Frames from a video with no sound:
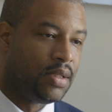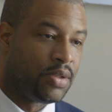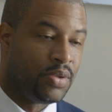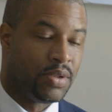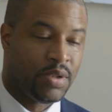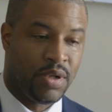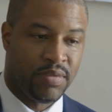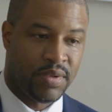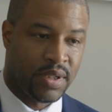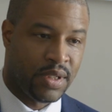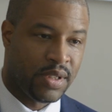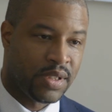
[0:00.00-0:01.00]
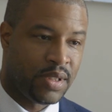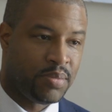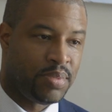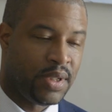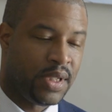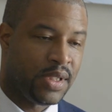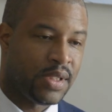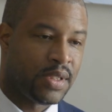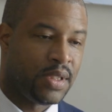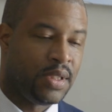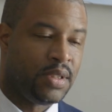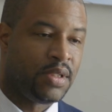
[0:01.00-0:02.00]
Good governance in place
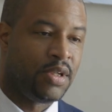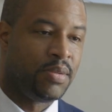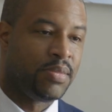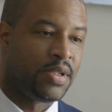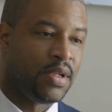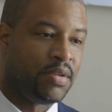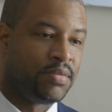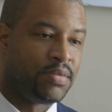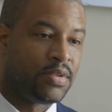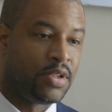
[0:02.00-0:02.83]
in terms of